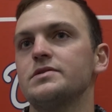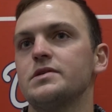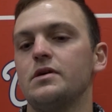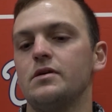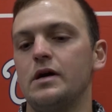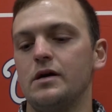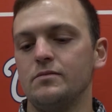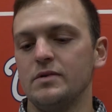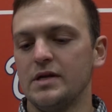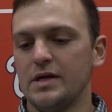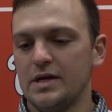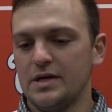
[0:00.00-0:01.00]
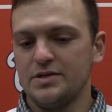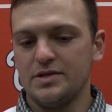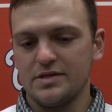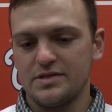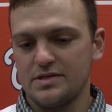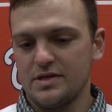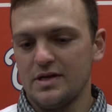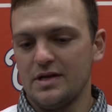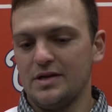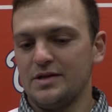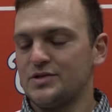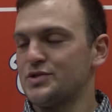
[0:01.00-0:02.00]
So just
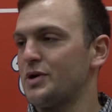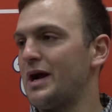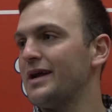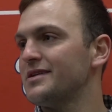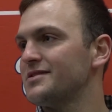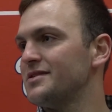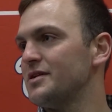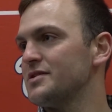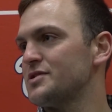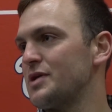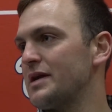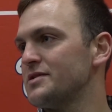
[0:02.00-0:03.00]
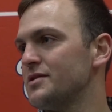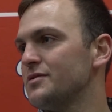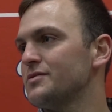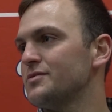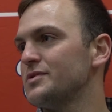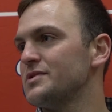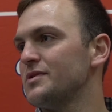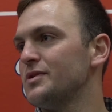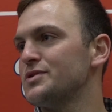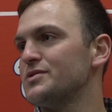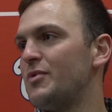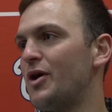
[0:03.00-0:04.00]
strikes, you know, strike zone was a
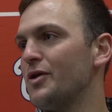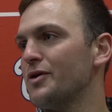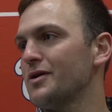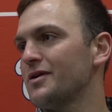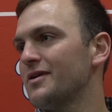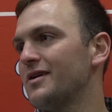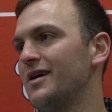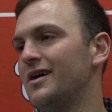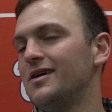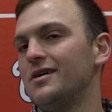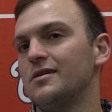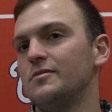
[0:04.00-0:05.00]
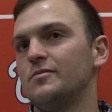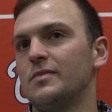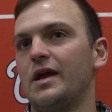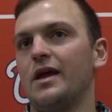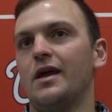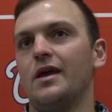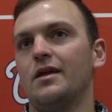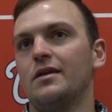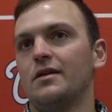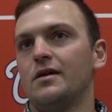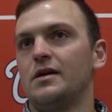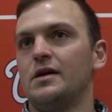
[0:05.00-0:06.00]
little smaller,
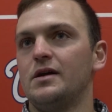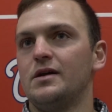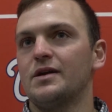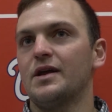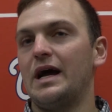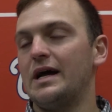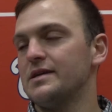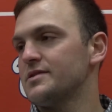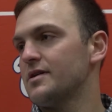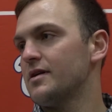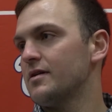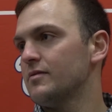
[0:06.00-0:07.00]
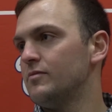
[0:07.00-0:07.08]
and guys are